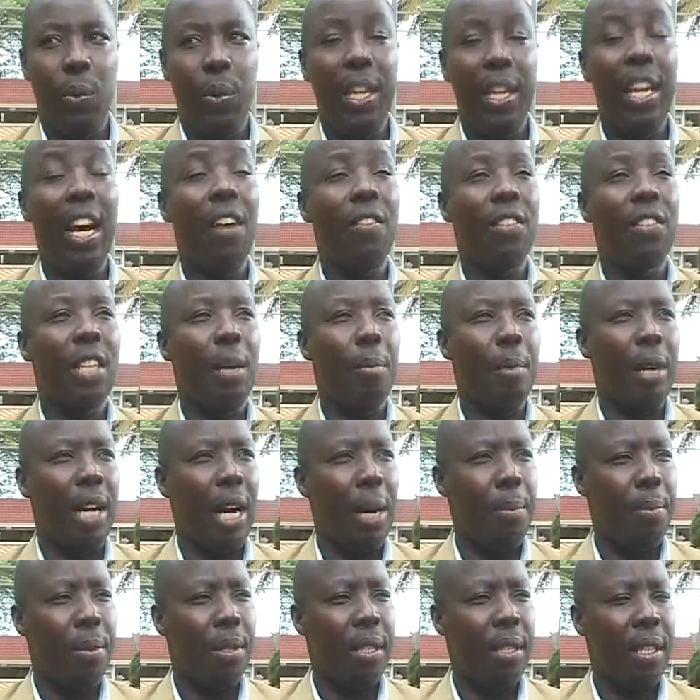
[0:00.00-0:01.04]
We have some
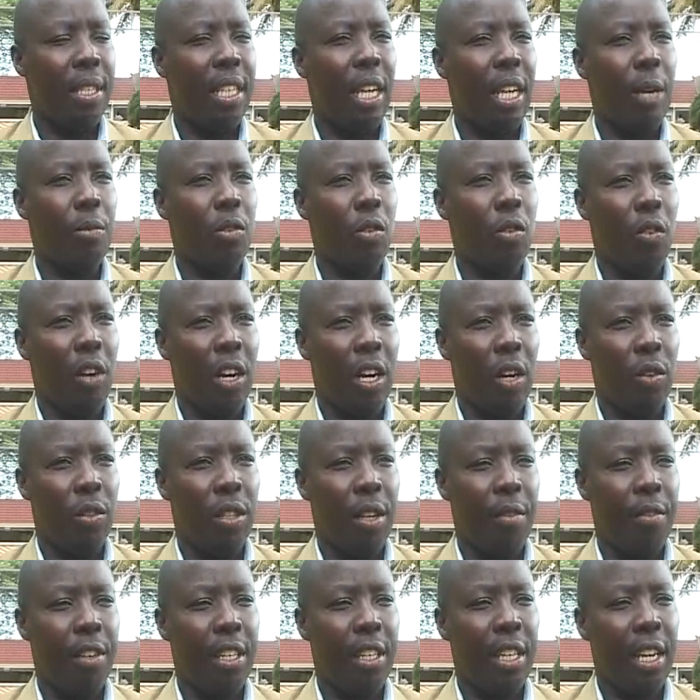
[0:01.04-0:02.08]
gaps in terms of
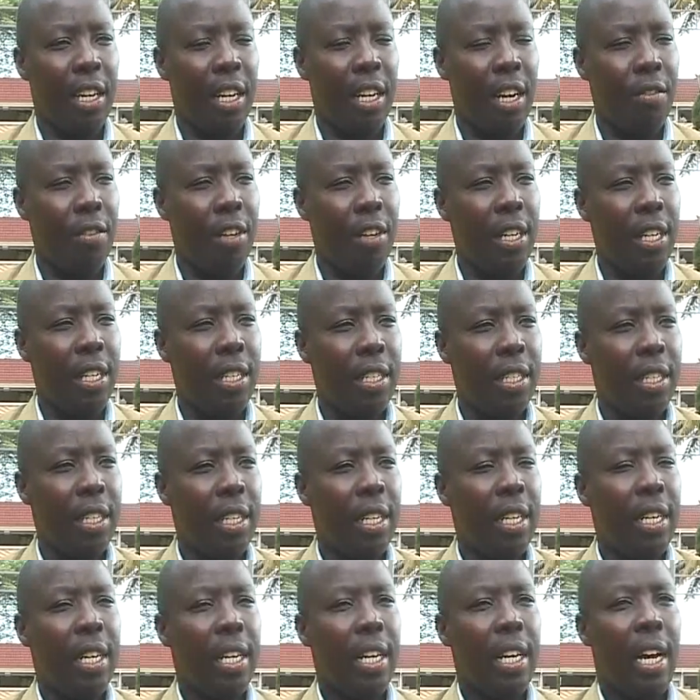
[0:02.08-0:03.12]
accountability and governance,
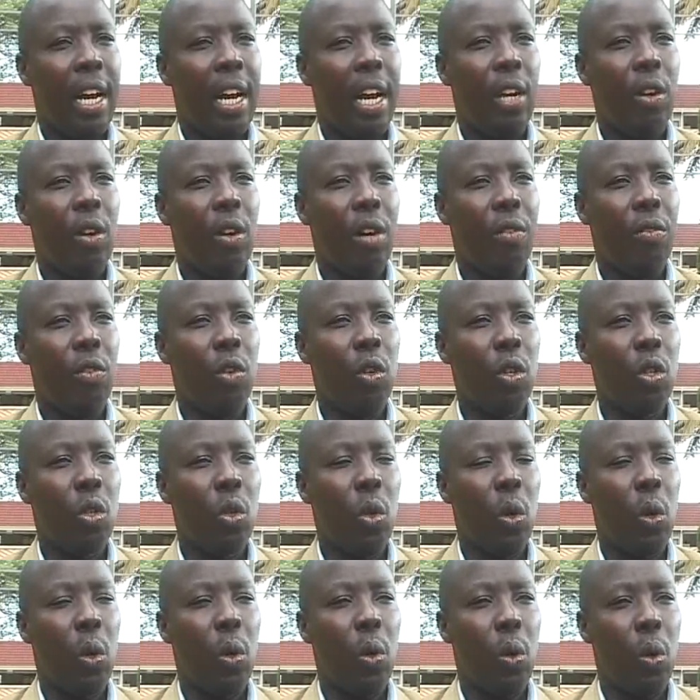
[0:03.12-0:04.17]
and we have
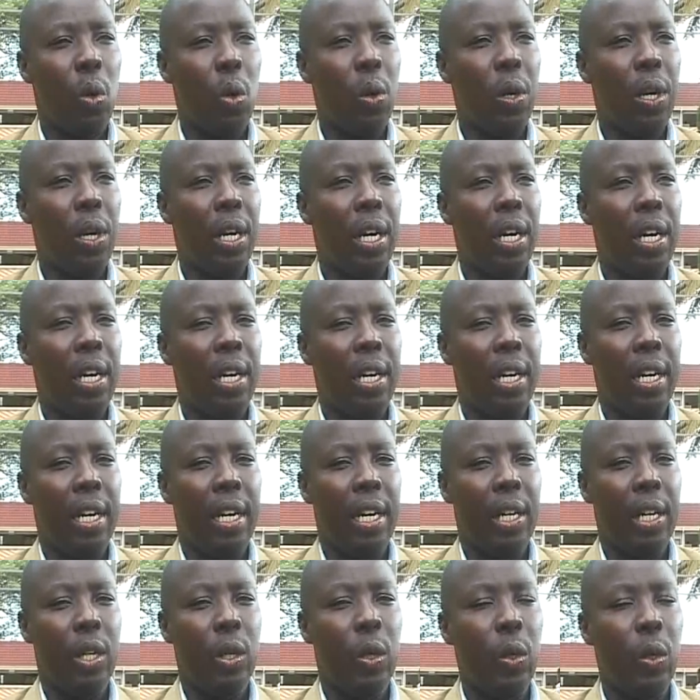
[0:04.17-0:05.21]
also all,
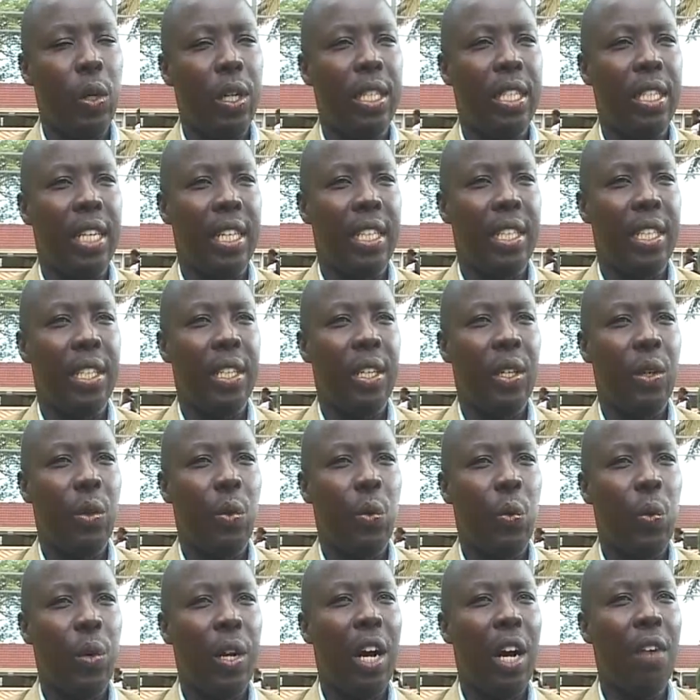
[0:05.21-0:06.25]
uh, acknowledged that
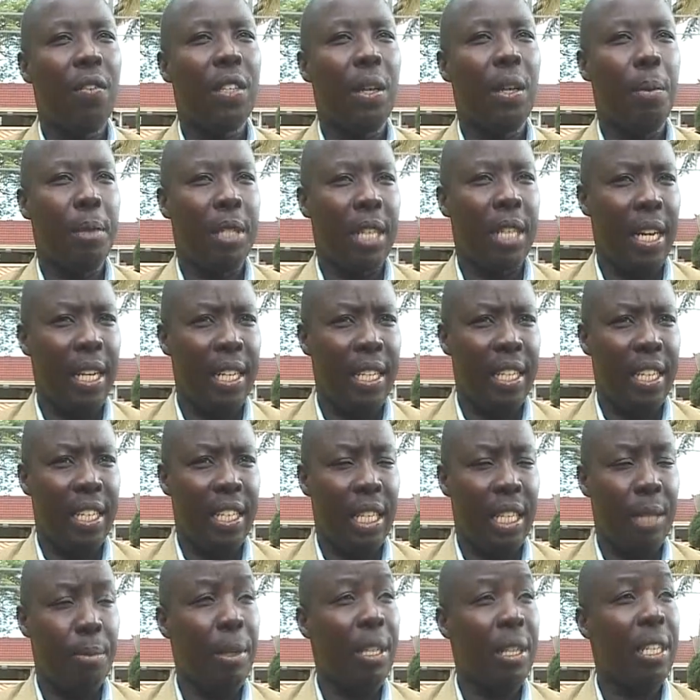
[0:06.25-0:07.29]
we have some
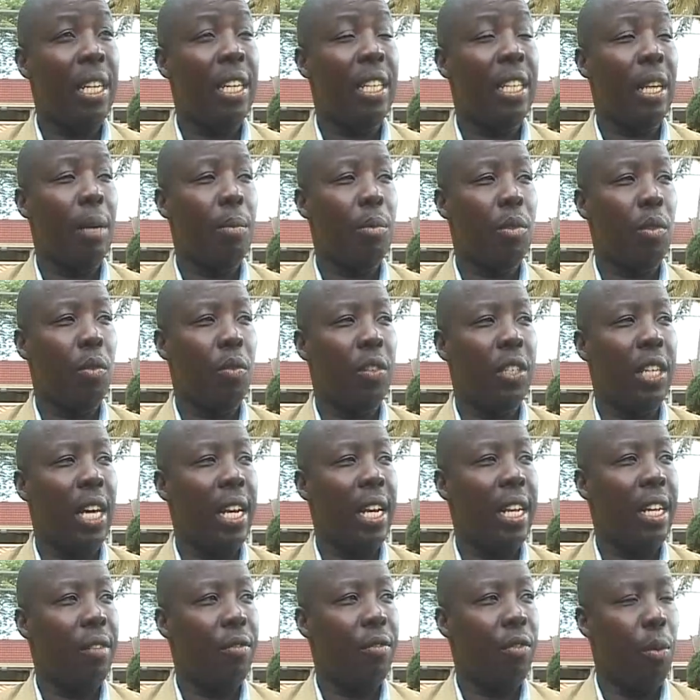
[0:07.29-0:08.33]
challenges, especially in terms of
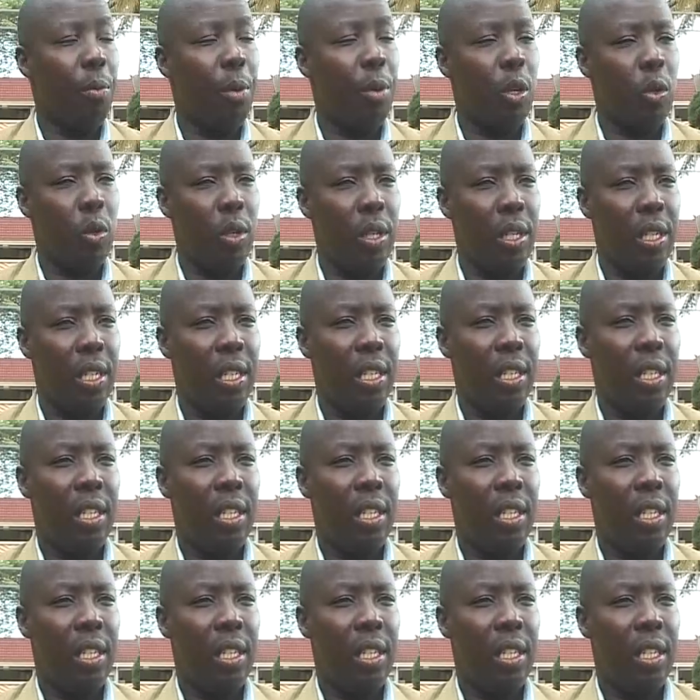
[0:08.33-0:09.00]
sharing information.